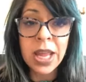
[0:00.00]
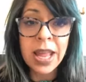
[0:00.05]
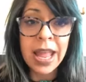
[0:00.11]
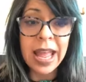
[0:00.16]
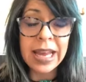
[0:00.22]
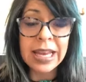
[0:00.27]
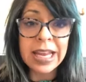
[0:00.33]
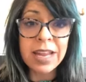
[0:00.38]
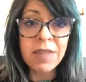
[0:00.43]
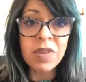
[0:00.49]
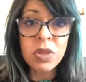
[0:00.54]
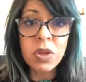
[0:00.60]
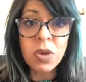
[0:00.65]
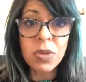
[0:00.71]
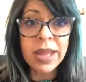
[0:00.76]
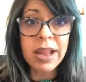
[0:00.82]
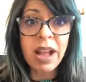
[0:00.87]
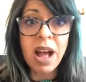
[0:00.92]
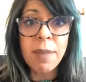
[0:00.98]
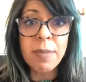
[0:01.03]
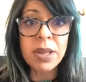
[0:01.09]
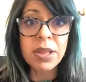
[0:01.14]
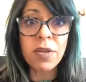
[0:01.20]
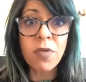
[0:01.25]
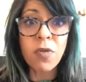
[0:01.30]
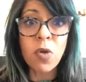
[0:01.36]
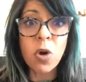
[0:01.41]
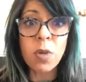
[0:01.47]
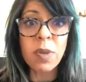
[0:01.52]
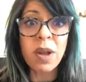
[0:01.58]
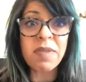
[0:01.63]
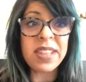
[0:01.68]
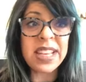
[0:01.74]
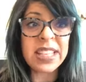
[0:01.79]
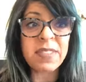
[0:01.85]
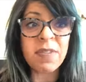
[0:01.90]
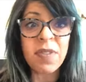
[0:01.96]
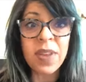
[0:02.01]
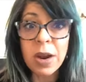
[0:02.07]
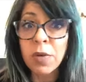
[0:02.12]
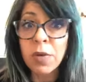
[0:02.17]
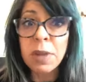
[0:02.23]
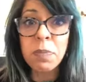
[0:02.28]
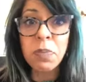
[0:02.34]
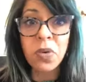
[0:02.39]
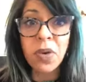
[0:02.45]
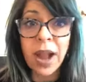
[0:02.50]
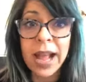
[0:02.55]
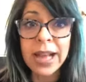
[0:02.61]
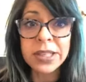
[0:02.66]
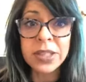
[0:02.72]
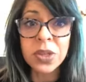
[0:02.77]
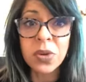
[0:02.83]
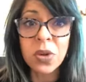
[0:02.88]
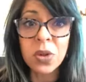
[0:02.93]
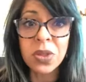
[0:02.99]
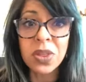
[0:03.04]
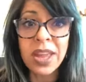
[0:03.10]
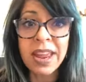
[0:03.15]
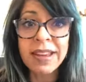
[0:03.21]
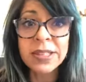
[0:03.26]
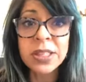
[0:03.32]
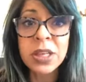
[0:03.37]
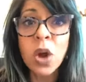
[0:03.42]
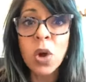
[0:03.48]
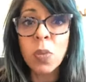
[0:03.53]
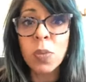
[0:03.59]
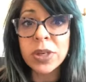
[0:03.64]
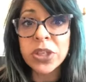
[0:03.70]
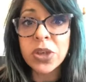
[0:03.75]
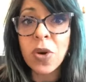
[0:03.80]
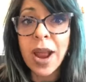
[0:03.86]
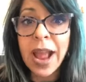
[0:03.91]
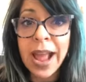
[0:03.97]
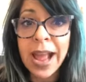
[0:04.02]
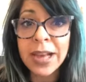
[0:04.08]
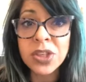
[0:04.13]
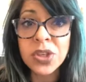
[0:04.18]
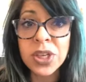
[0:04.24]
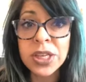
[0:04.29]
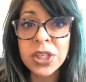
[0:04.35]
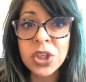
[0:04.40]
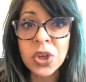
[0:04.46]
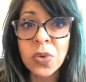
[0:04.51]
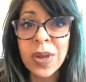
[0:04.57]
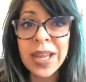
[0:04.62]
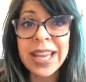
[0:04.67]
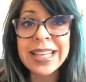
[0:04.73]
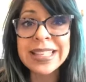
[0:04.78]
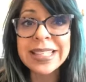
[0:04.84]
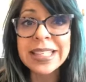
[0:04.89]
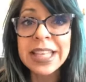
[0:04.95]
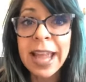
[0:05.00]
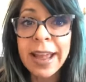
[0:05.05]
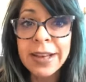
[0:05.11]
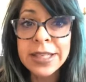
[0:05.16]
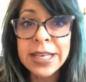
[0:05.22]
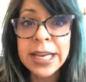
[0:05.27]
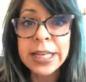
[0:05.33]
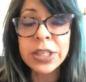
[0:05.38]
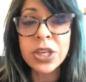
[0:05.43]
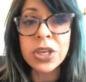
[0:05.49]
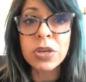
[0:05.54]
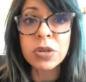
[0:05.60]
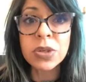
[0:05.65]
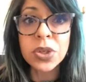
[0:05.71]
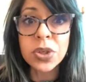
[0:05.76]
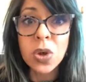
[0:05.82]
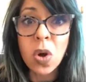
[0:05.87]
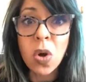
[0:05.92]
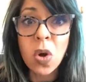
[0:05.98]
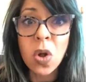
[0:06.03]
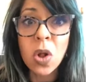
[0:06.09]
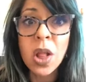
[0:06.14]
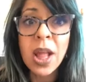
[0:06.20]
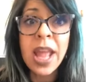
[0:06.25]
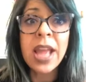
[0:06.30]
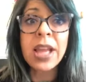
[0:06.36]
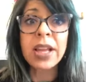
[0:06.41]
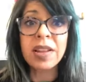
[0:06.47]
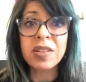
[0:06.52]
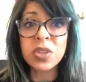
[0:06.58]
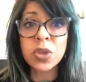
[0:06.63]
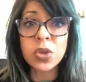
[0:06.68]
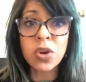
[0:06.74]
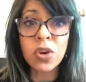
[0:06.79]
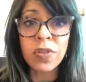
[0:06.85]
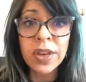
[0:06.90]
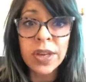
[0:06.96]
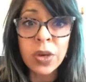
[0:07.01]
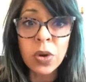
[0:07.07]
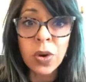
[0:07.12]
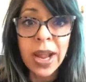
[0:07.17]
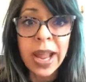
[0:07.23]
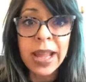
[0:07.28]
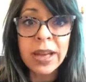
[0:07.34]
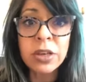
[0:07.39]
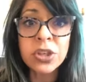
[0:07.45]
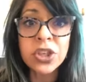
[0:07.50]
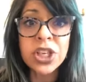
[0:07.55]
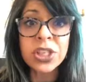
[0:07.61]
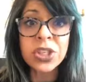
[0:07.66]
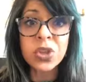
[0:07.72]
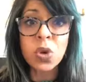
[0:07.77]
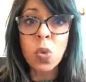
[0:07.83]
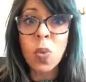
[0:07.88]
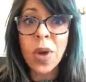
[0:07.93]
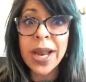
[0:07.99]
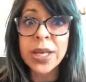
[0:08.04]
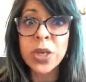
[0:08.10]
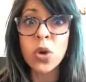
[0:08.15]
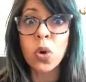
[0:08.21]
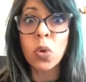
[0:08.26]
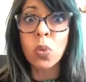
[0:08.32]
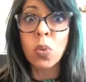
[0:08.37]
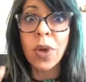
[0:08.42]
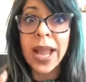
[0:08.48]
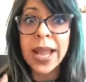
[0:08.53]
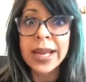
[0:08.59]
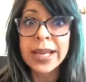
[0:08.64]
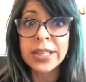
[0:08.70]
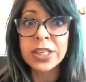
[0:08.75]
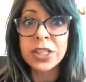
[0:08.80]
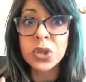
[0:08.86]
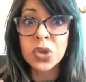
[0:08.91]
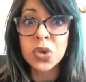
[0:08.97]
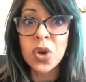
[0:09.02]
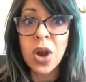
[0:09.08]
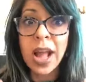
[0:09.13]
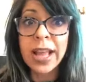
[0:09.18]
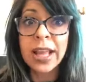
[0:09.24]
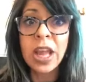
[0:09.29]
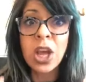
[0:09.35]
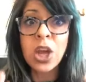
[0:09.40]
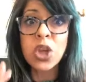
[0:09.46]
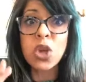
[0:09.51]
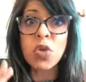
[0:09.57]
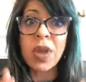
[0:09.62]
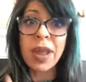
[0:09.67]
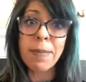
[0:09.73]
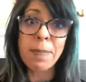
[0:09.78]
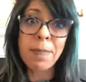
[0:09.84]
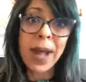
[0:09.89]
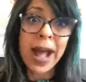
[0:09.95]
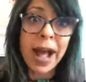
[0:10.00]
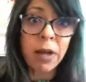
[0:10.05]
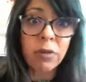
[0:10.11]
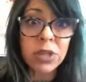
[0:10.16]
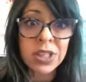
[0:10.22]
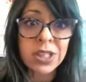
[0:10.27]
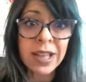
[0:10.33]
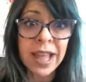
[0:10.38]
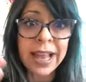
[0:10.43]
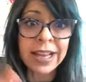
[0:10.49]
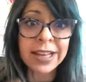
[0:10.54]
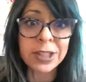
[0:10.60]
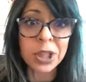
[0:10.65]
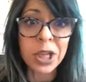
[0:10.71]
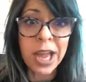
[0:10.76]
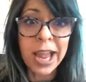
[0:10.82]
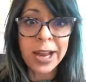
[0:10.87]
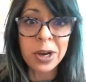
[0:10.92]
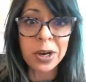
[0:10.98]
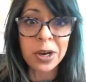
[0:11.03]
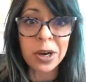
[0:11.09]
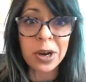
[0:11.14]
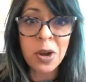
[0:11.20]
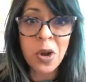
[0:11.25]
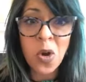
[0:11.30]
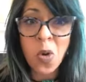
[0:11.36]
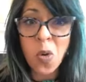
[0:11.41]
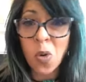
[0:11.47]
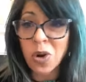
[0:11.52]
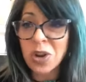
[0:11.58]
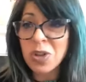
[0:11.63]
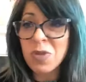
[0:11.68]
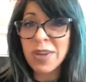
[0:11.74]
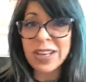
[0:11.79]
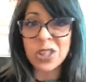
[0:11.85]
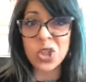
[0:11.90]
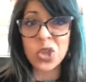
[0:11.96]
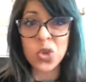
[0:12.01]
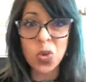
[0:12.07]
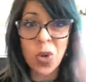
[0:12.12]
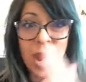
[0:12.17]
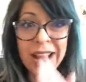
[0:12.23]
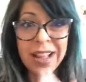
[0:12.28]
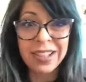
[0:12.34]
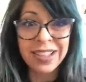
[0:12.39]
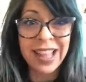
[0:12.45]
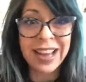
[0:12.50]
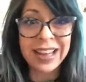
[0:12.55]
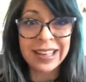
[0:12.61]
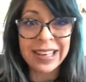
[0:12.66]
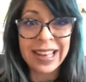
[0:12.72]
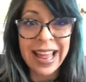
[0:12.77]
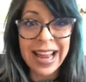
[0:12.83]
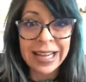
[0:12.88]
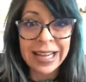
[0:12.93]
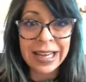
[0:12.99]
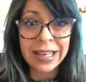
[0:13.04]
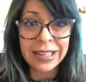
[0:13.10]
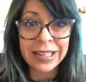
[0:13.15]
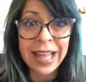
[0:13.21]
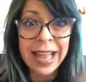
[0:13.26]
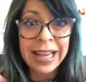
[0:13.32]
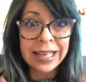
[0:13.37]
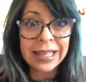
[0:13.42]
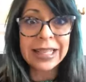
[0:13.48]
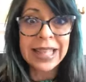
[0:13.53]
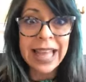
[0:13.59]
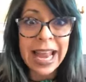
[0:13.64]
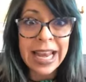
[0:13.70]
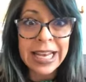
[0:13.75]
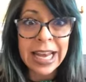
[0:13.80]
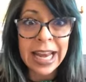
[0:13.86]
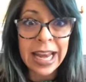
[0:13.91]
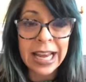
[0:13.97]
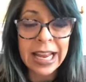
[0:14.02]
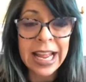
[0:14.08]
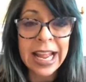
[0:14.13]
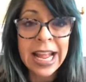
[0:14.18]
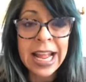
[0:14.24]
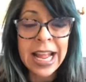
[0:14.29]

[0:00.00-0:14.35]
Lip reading: And even though they come in the form of these very practical things, what you're actually doing is tending to your soul, conserving your energy, so when you're ready to strike, you can pounce like a tiger, or you can strike like lightning.